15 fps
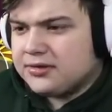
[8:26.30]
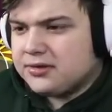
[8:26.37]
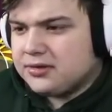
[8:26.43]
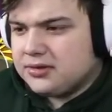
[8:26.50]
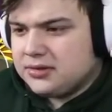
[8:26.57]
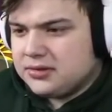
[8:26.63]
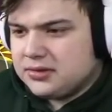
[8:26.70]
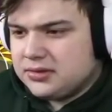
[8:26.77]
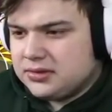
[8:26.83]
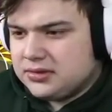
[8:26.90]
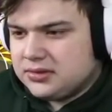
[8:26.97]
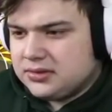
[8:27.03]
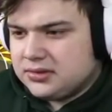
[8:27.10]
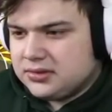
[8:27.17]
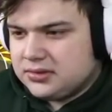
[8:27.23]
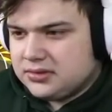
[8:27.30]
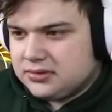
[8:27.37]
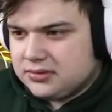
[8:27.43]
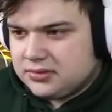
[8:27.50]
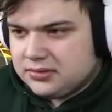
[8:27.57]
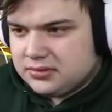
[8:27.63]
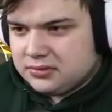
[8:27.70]

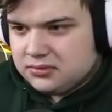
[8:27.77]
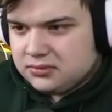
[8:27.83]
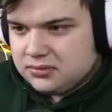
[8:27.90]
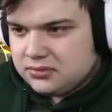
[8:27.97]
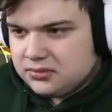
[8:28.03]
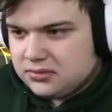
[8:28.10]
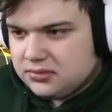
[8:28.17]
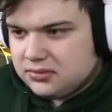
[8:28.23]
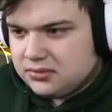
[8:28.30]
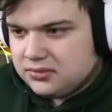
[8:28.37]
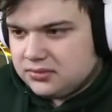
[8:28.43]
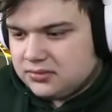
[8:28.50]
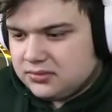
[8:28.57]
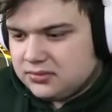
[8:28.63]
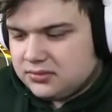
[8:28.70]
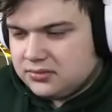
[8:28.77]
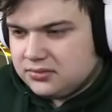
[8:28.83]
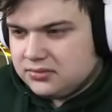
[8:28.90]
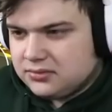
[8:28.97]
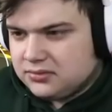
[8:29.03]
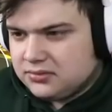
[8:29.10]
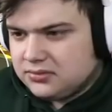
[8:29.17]

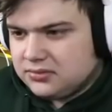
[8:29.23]
[no speech]